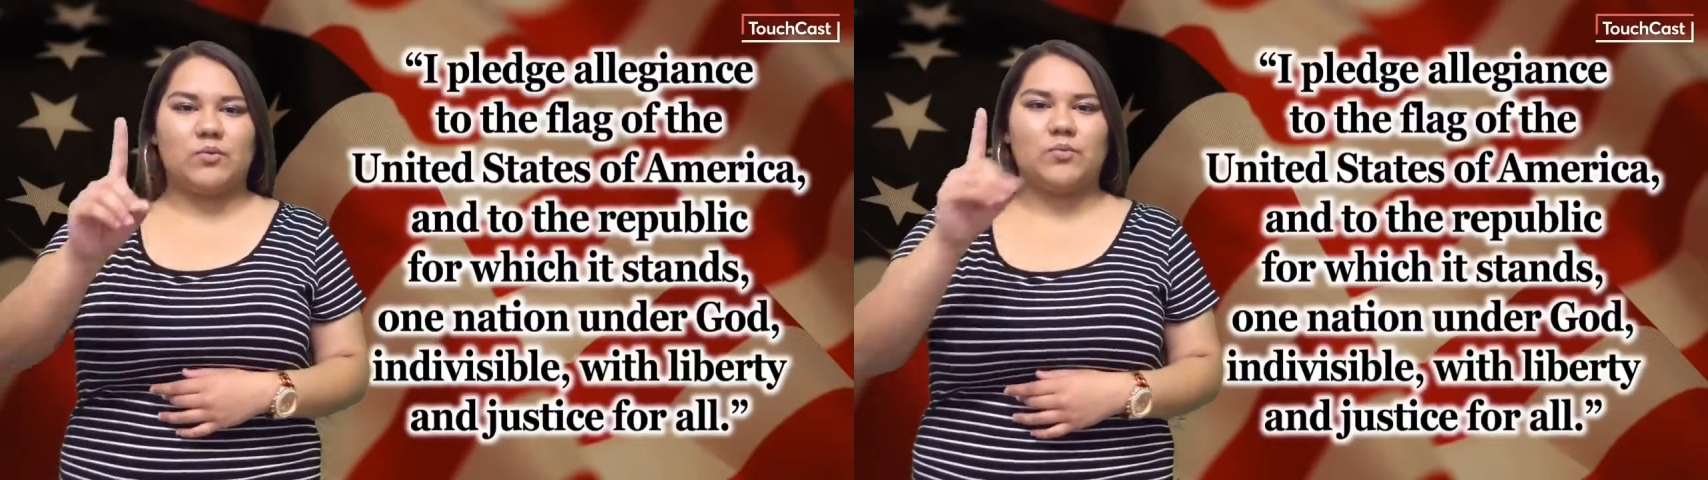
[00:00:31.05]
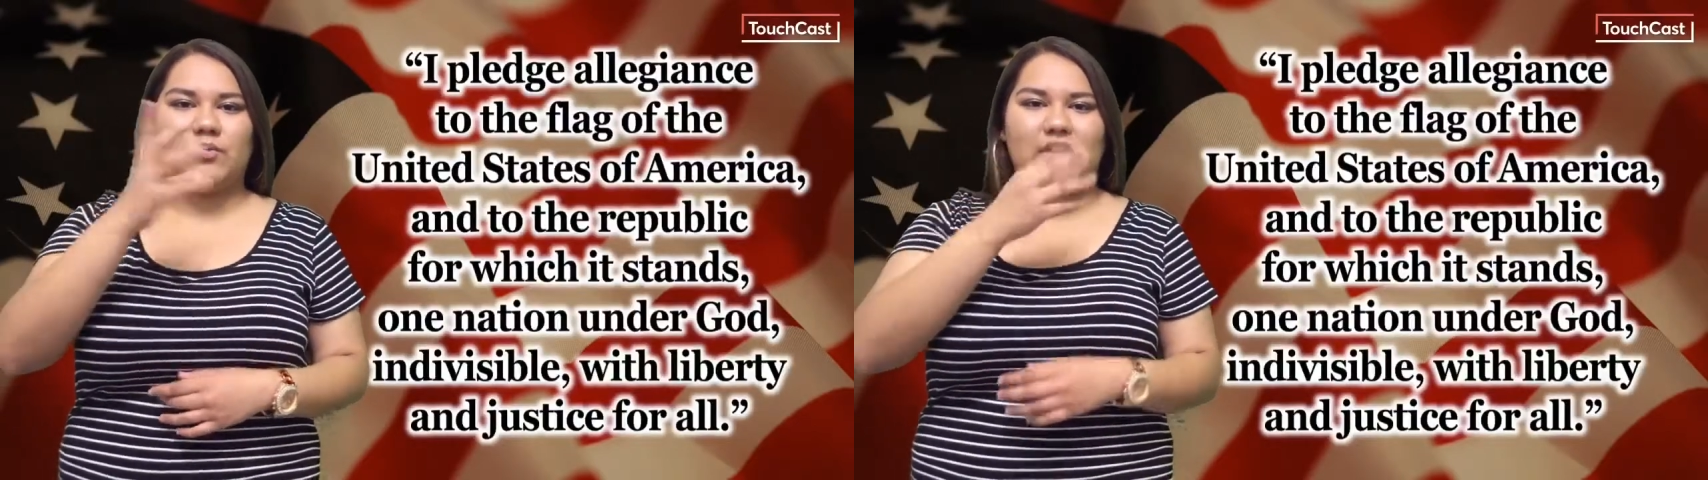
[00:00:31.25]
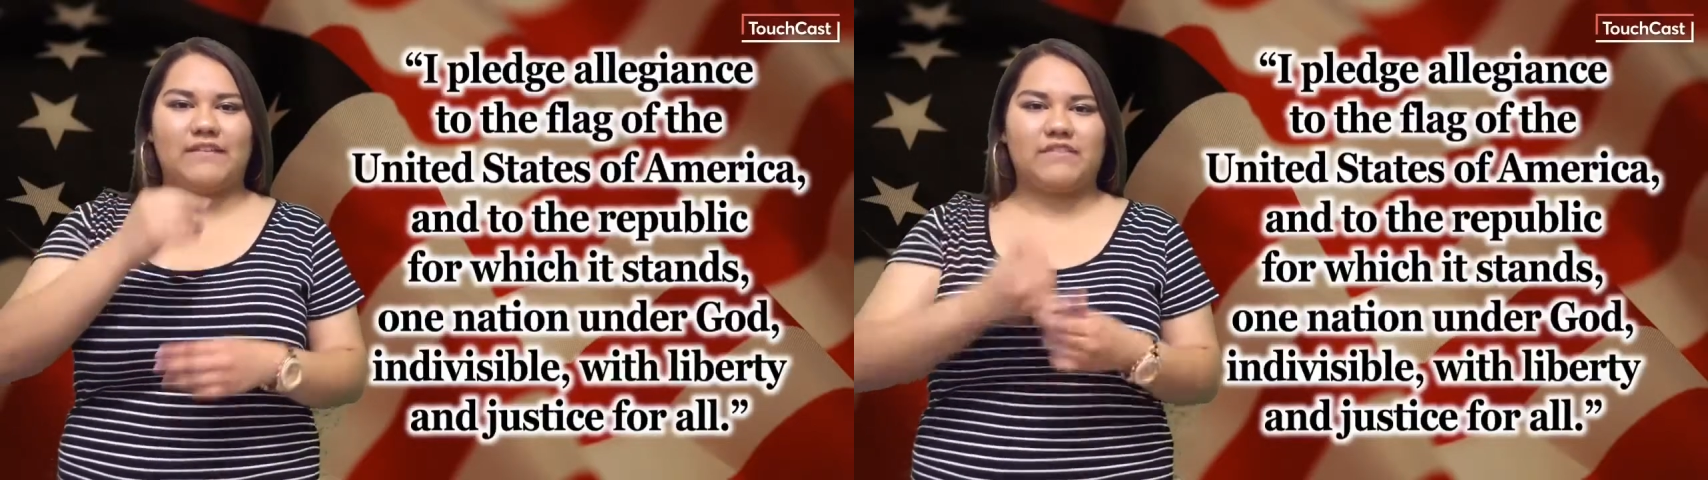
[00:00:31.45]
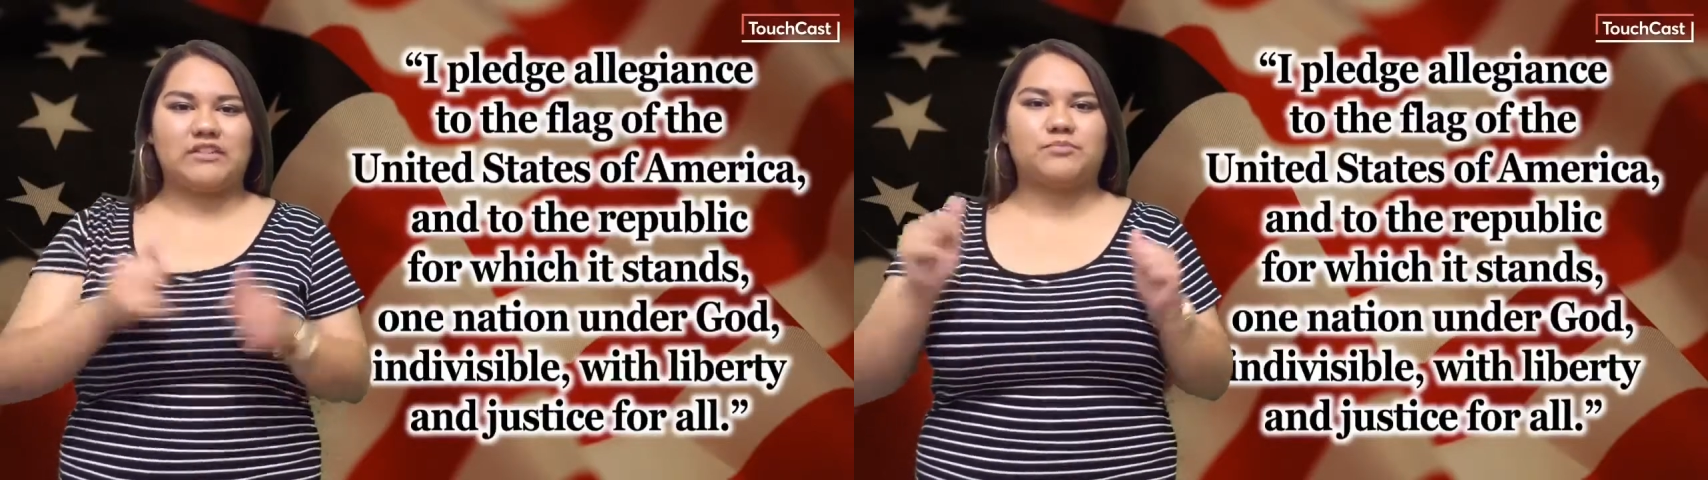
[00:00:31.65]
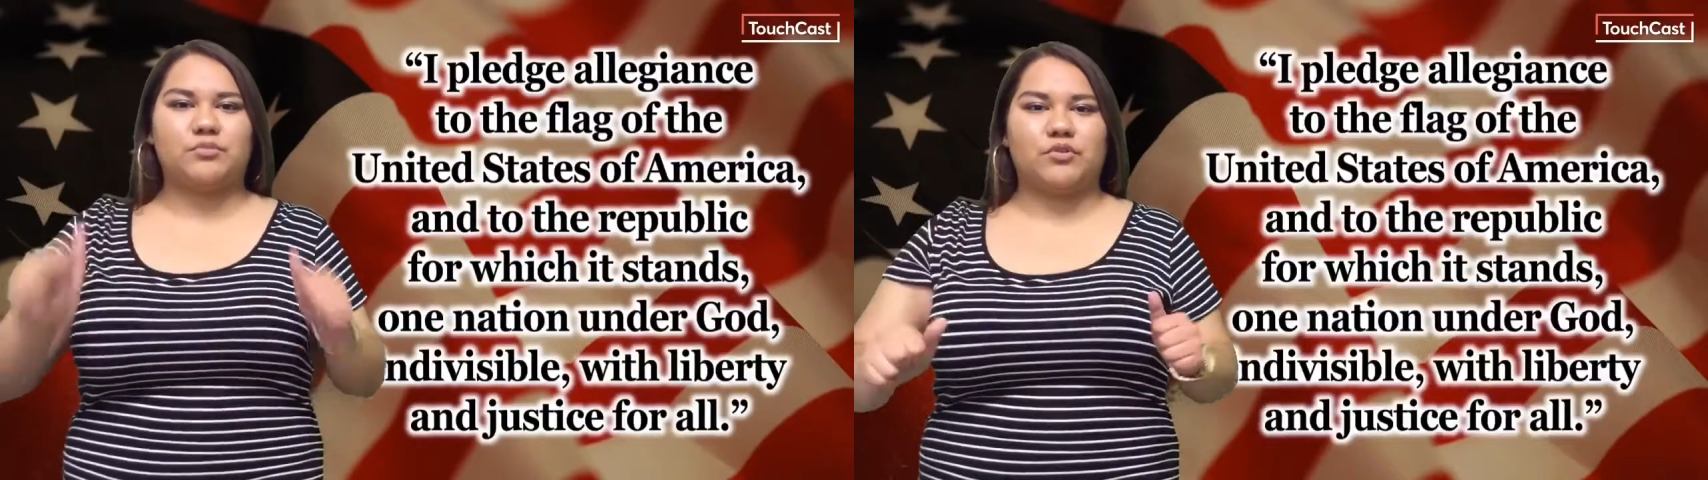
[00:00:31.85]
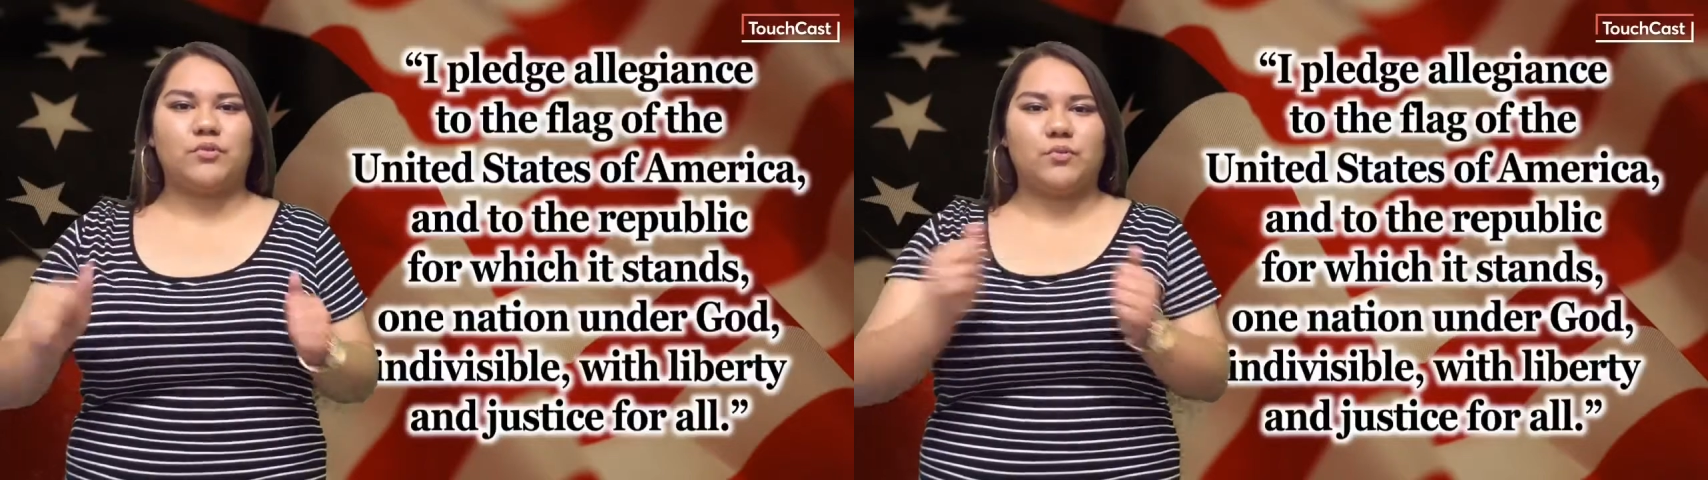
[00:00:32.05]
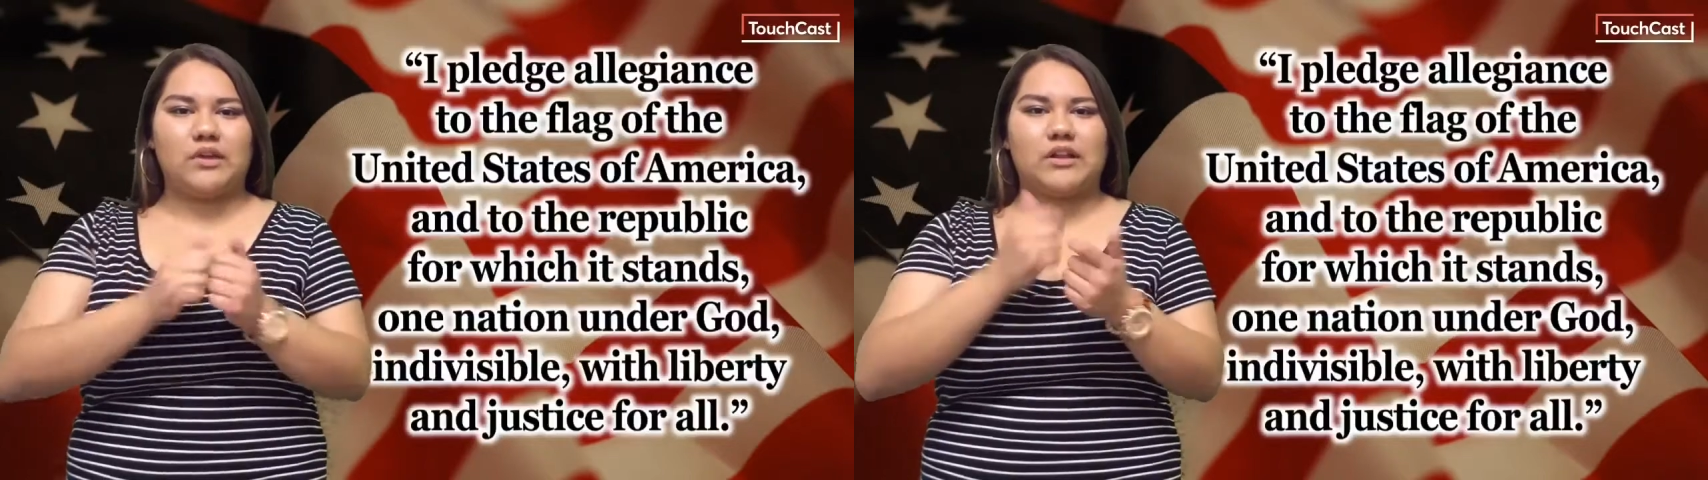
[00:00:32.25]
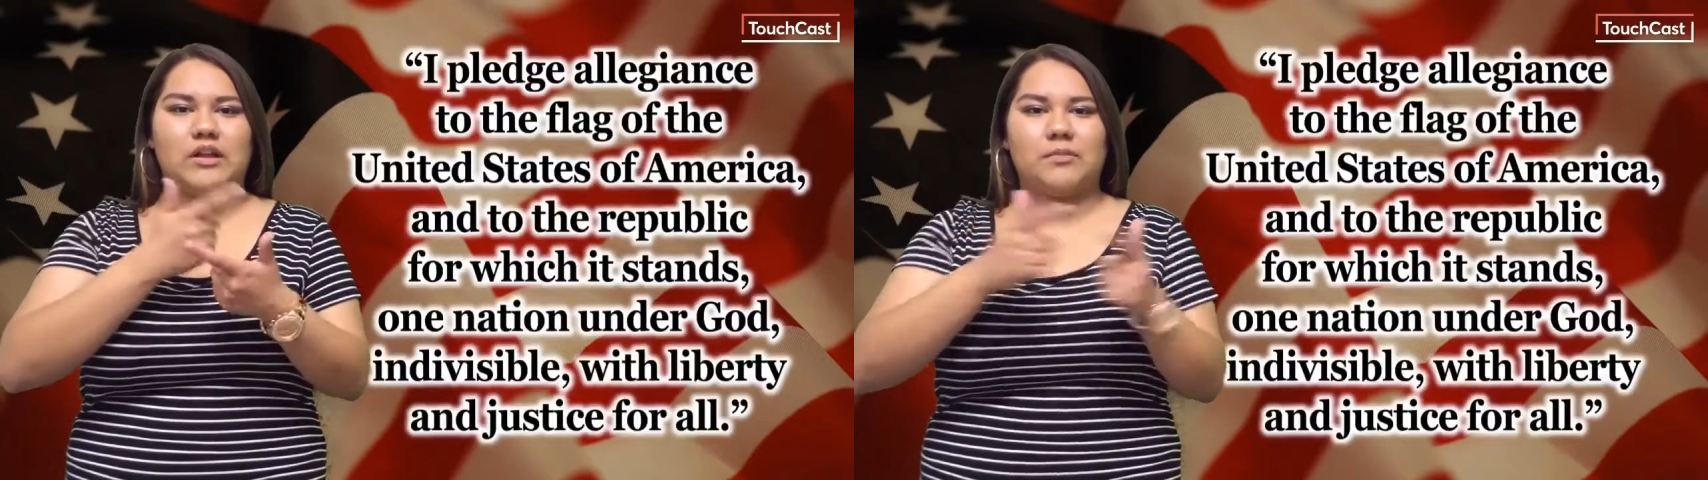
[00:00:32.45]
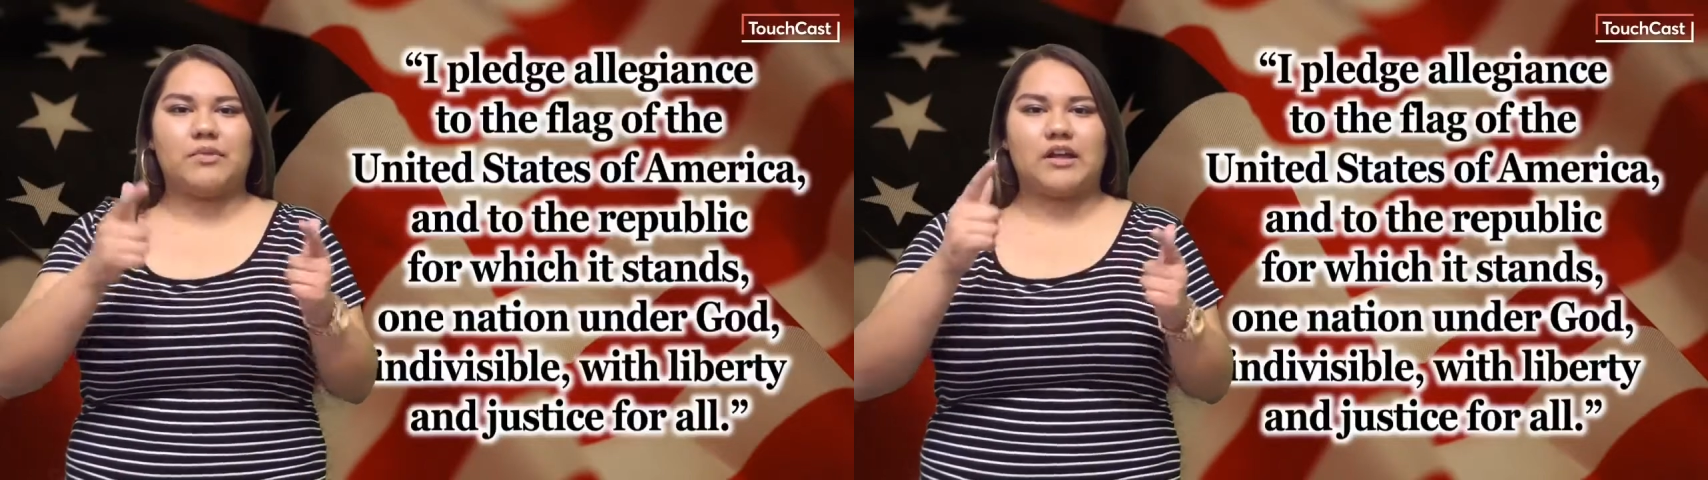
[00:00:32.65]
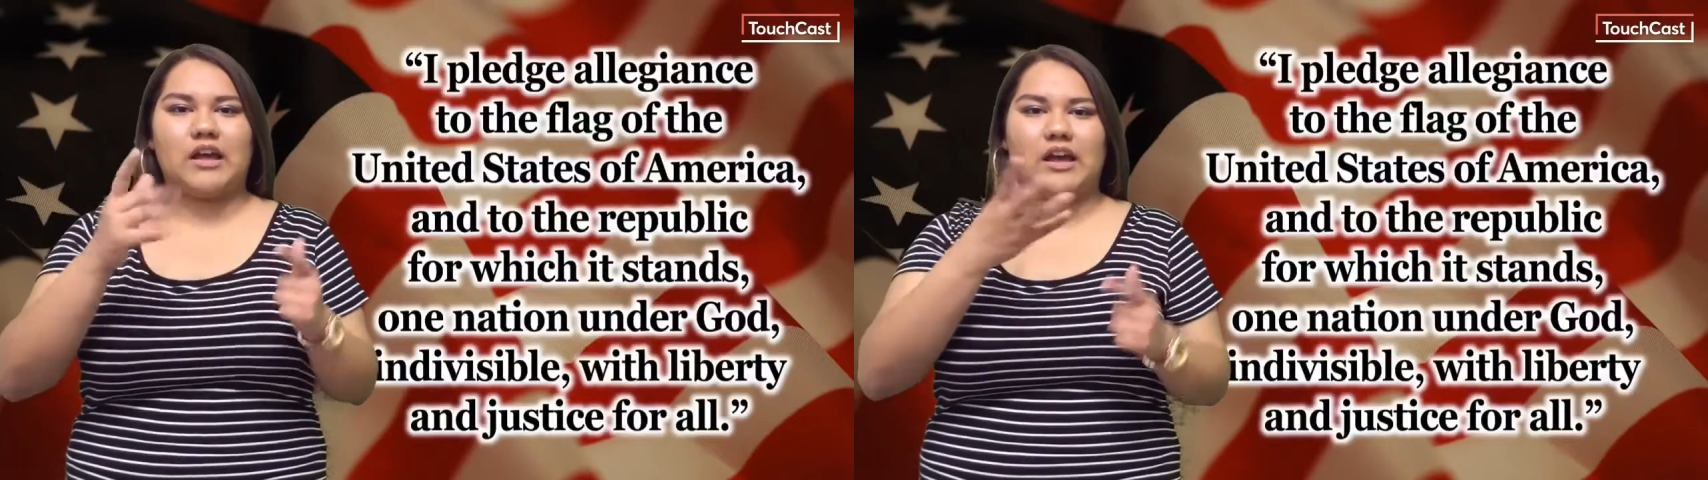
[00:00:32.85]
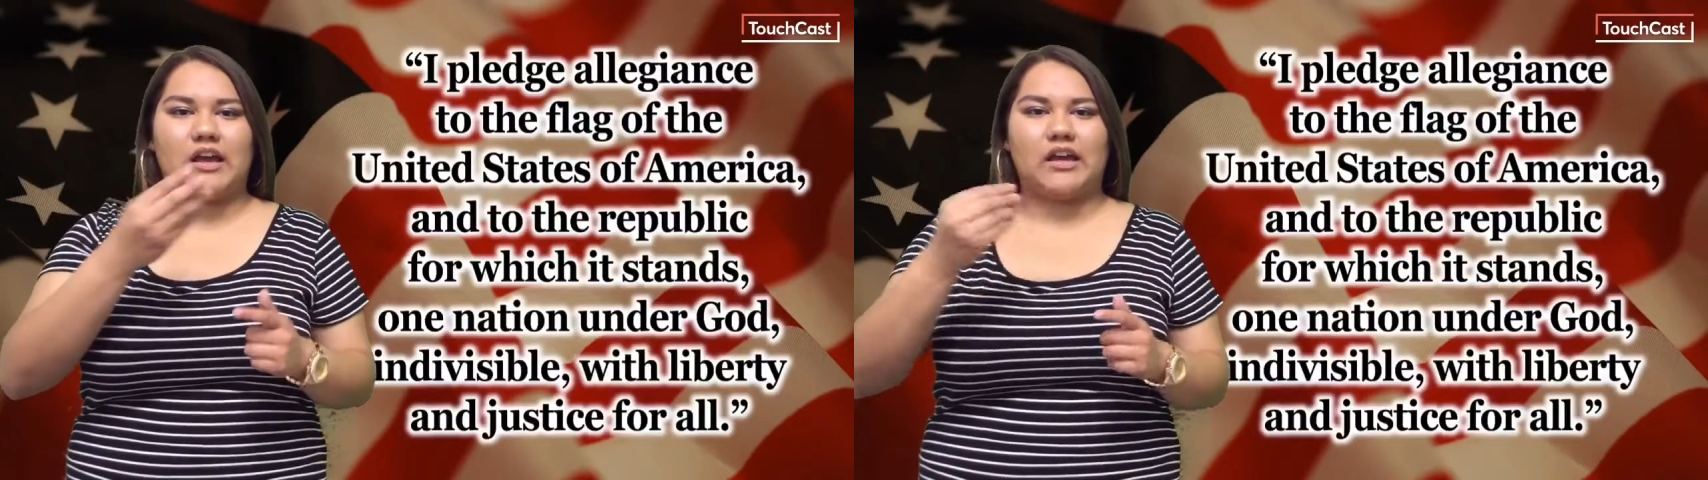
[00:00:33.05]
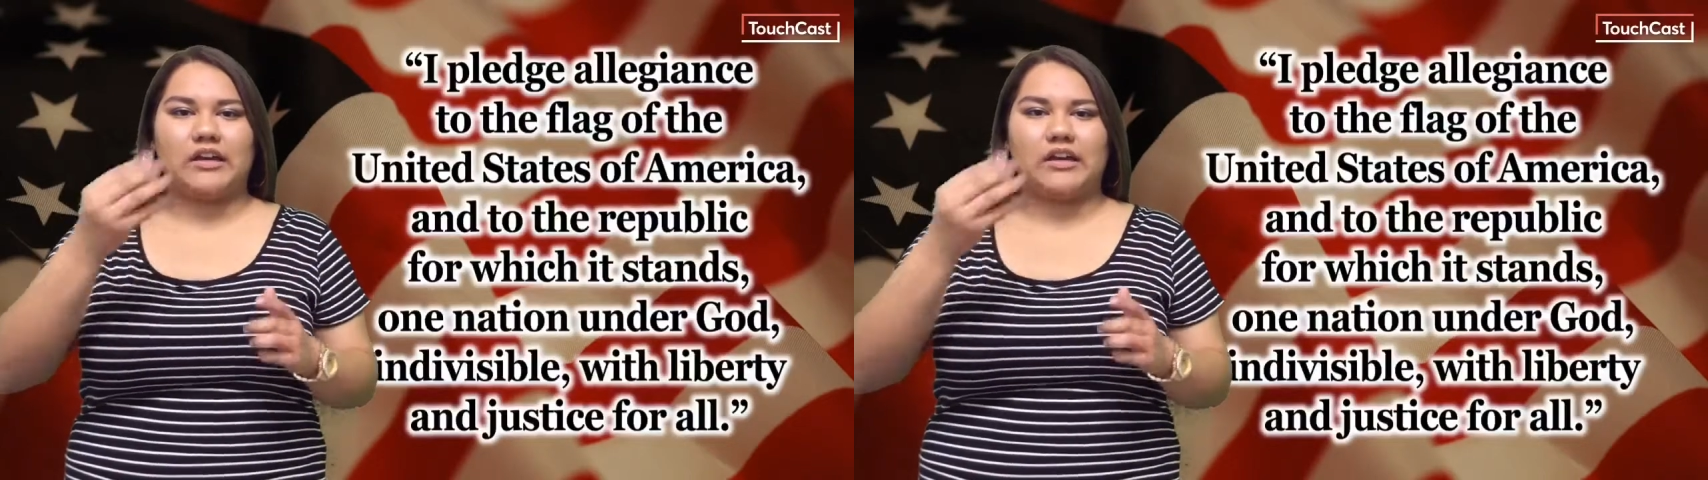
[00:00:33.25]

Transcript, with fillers: indivisible, with liberty